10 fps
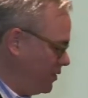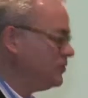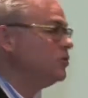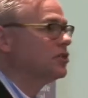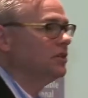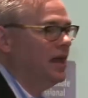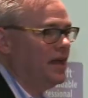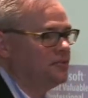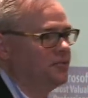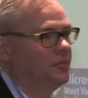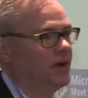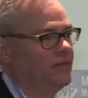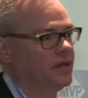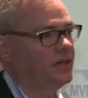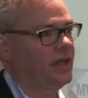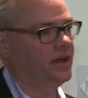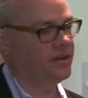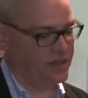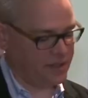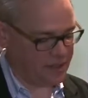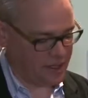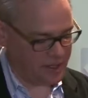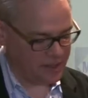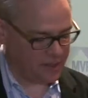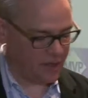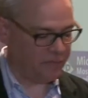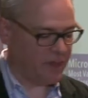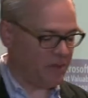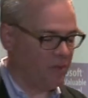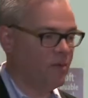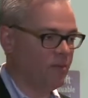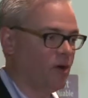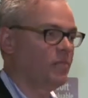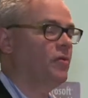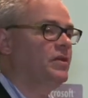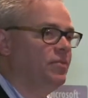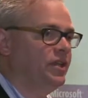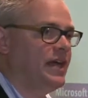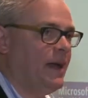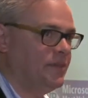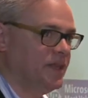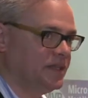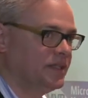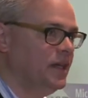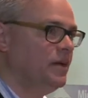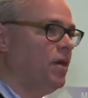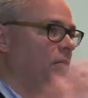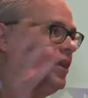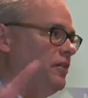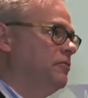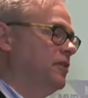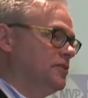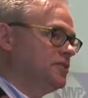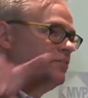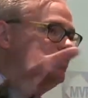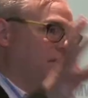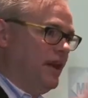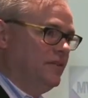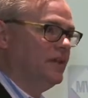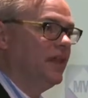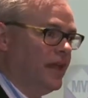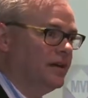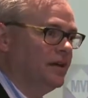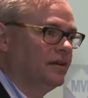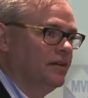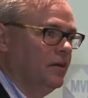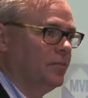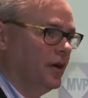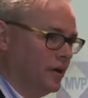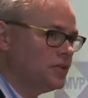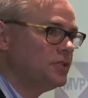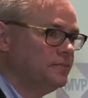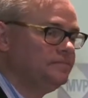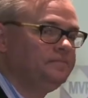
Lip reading: future lies for private cloud is if people more and more people adopt this public first, private later approach.